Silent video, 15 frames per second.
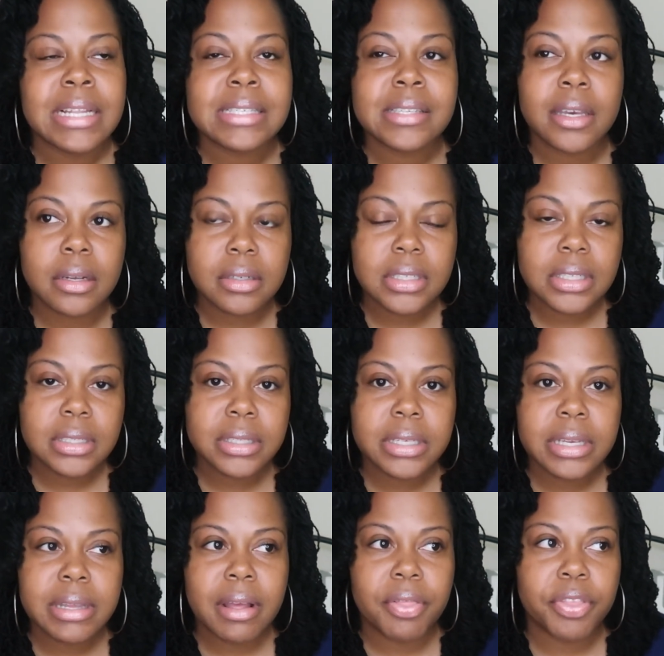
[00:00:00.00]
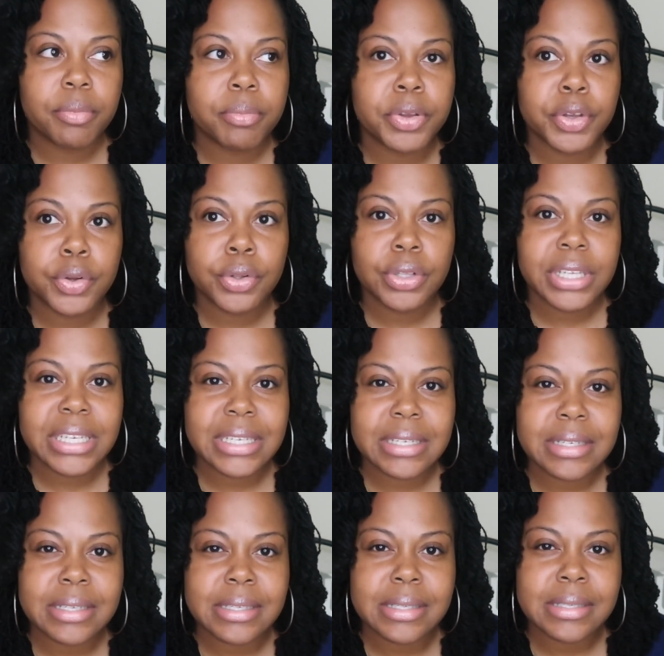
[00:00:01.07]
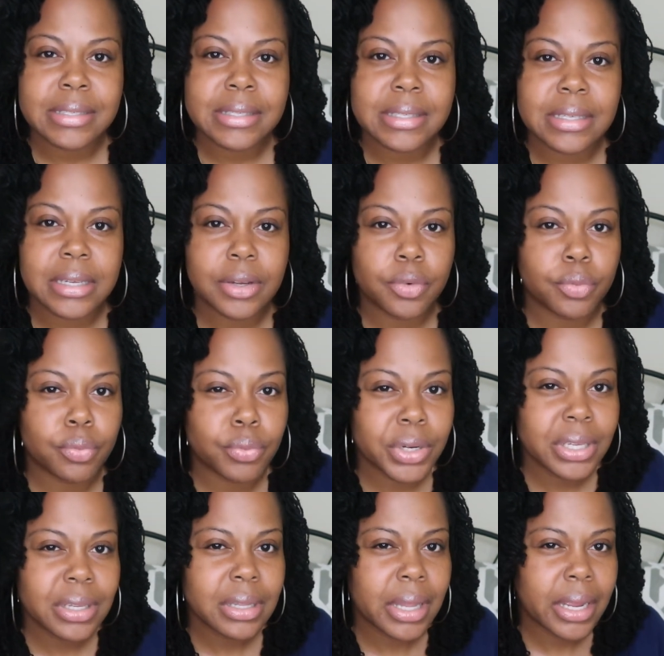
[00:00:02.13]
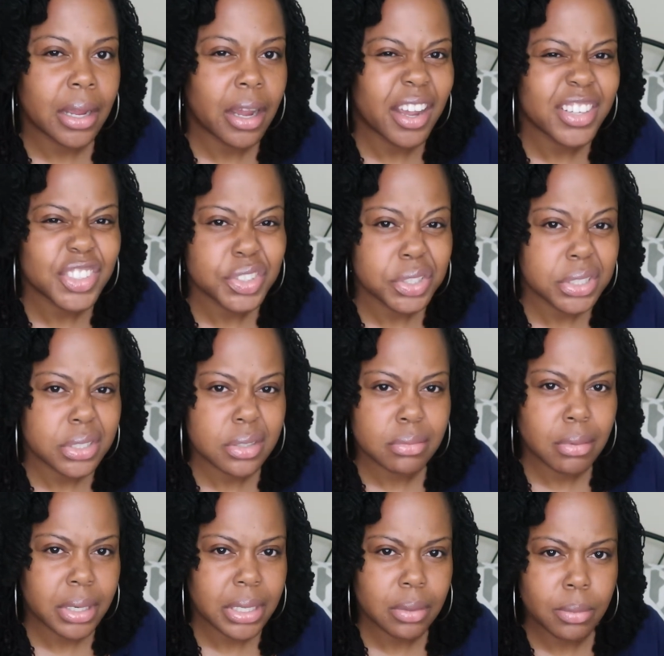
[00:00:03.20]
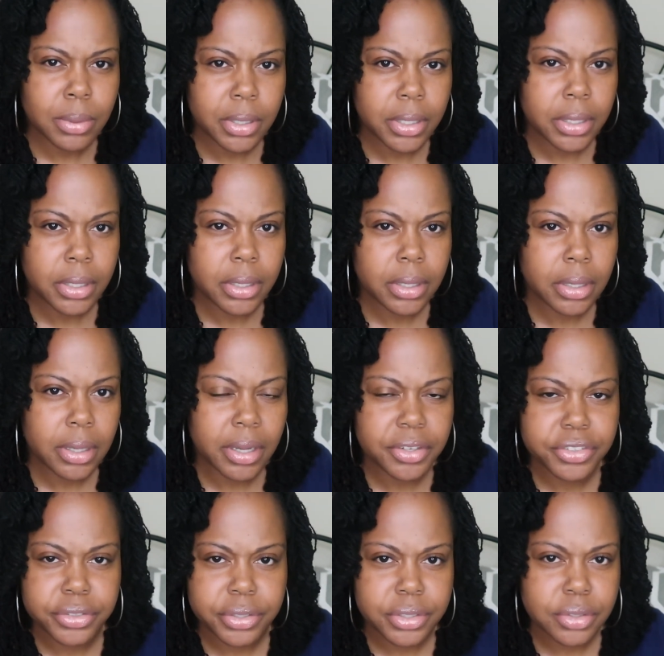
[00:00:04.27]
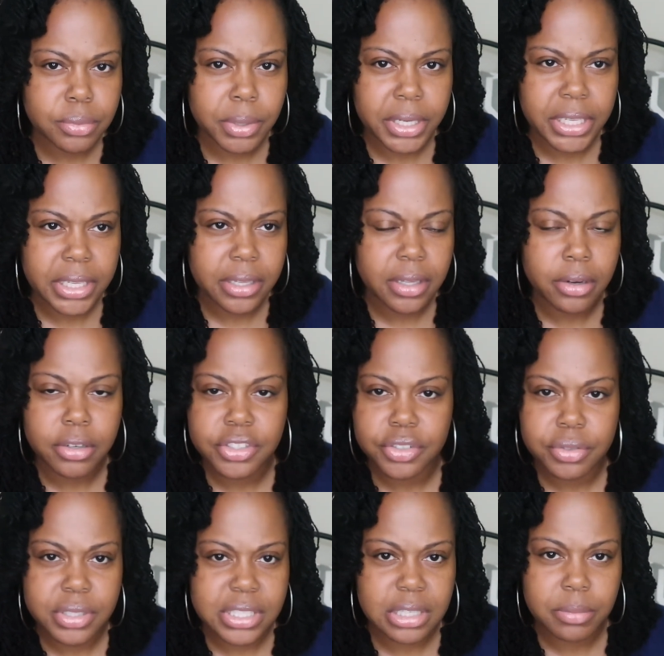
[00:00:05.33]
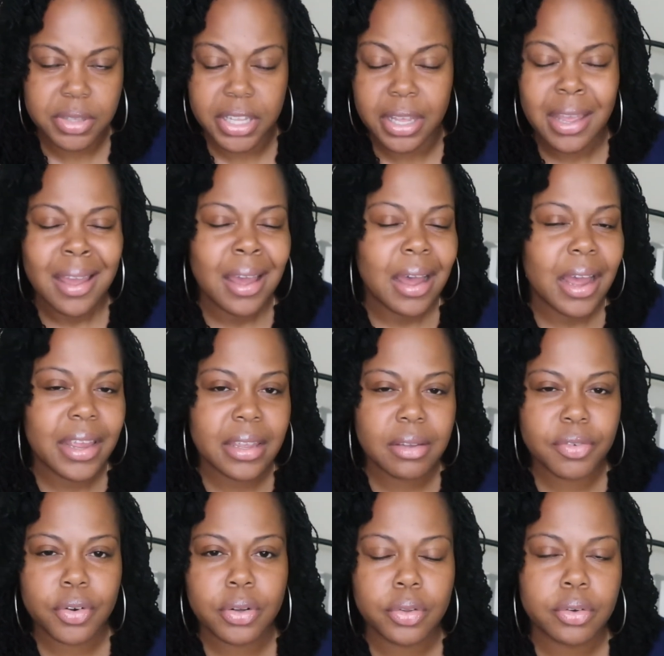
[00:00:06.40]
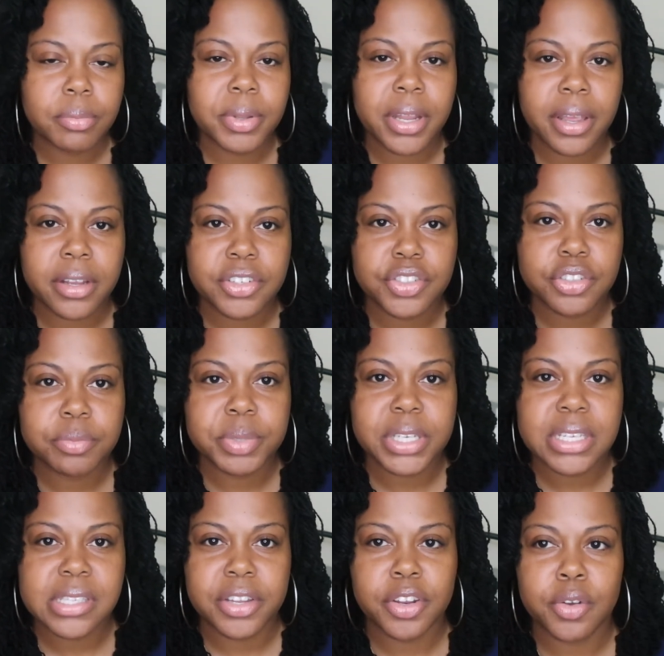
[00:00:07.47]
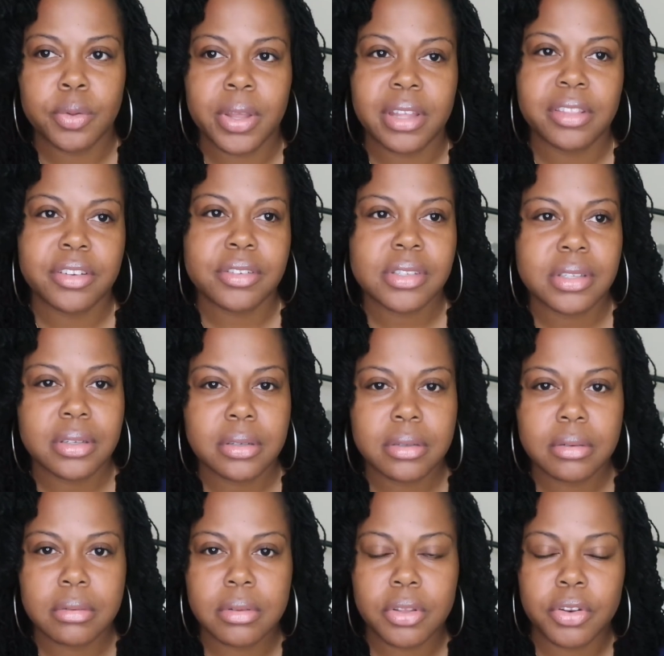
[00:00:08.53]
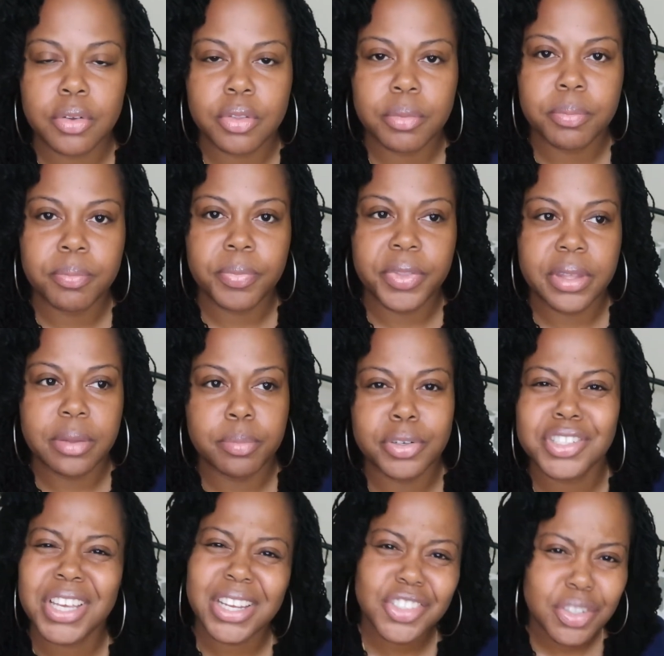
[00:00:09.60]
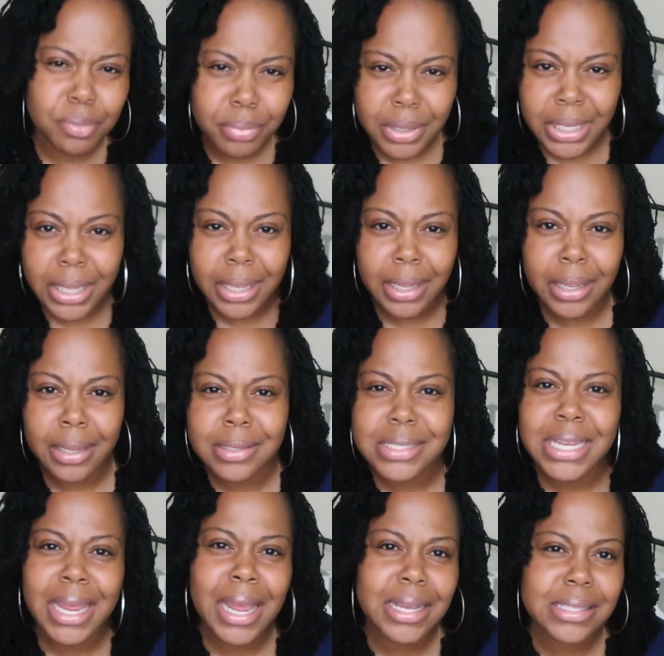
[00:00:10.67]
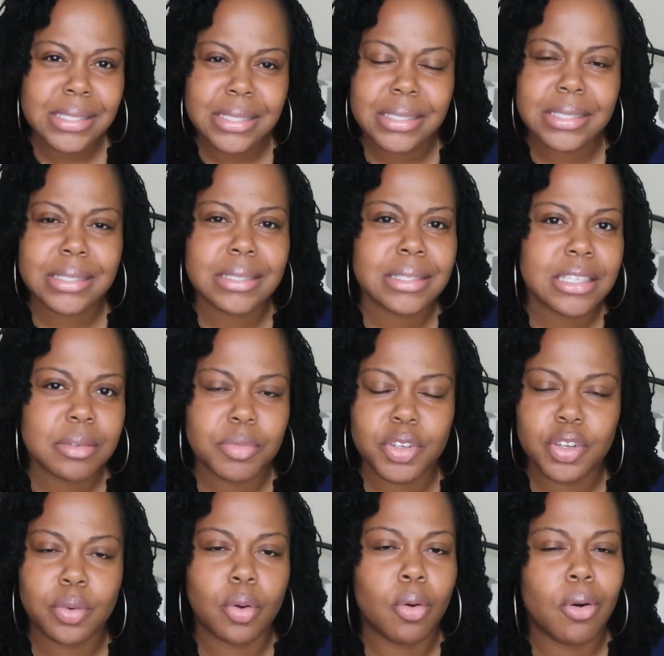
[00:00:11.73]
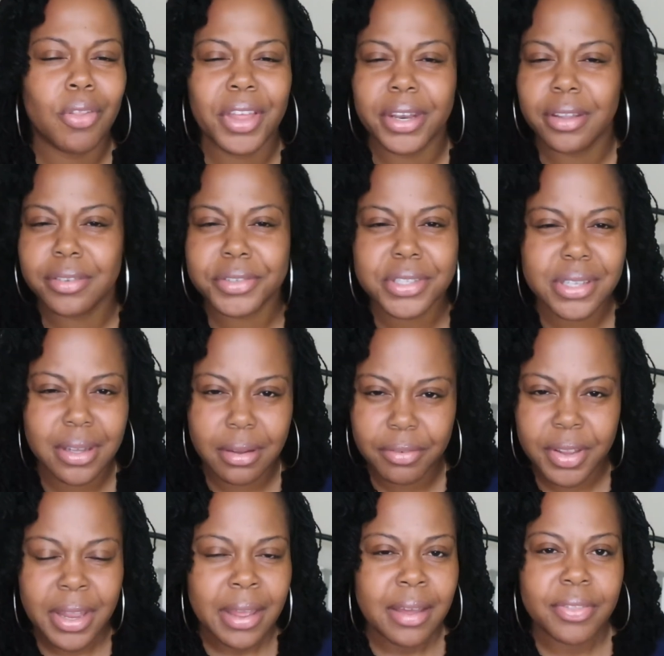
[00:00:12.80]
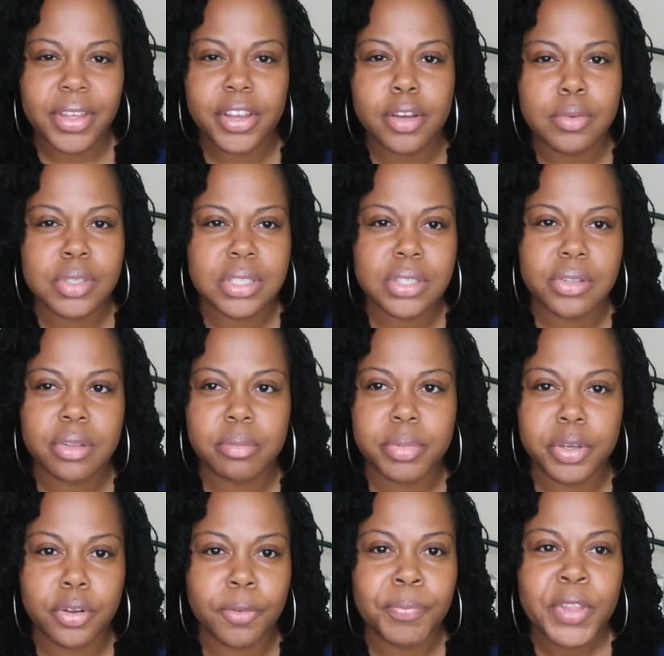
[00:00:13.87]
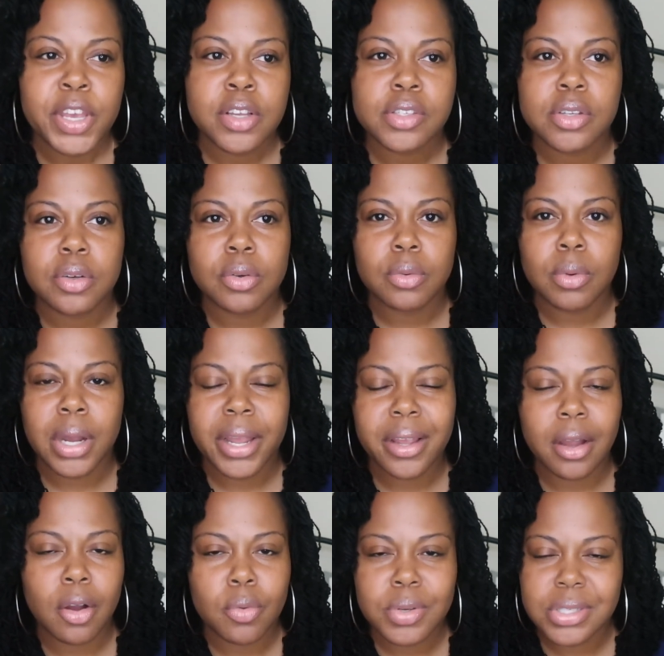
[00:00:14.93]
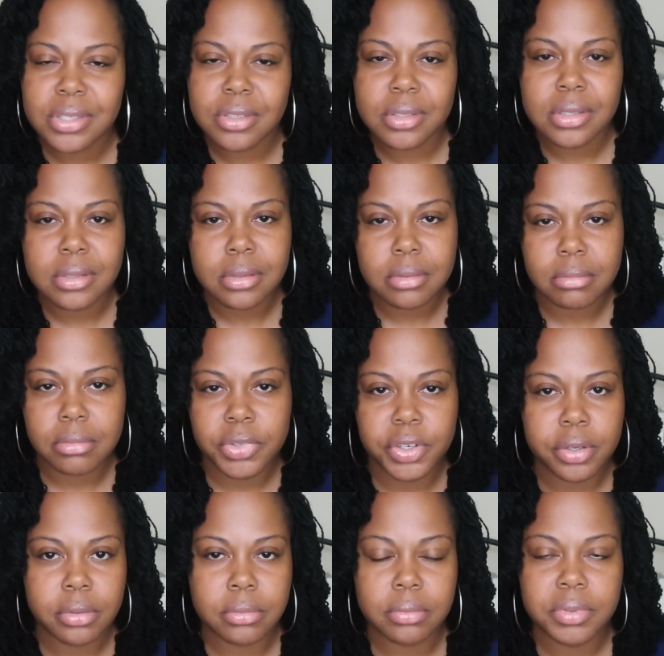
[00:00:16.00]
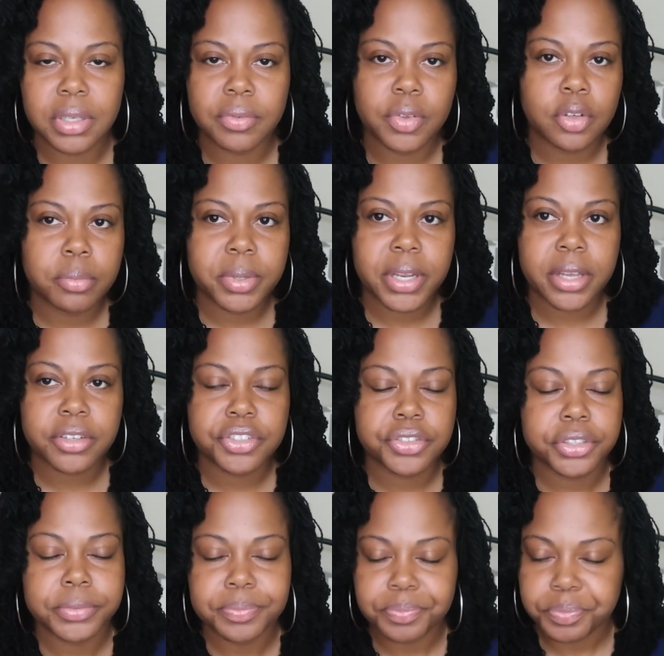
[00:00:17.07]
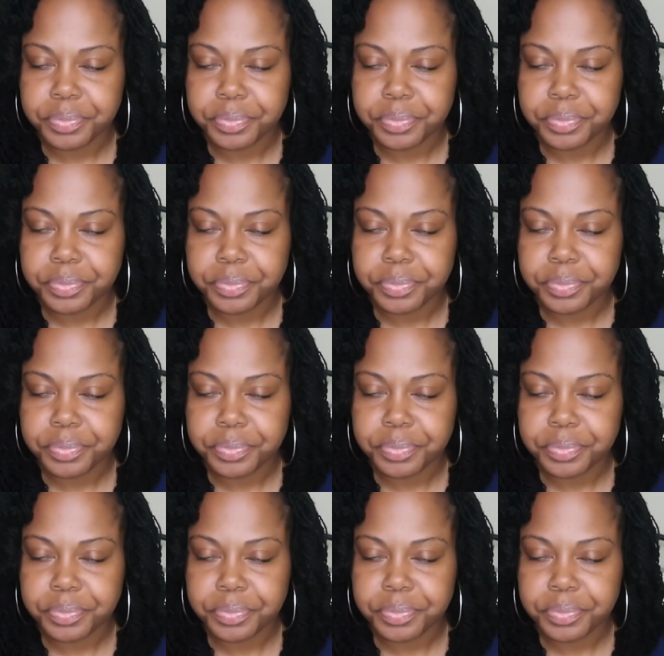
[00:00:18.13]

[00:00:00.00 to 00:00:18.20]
Technically, the bill is really like 121, 120, 100 and something. I give her a little bit of extra because I know like there's the, the protection plan, taxes, tip, all that other stuff that goes into the bill. So I always just, give a little bit extra.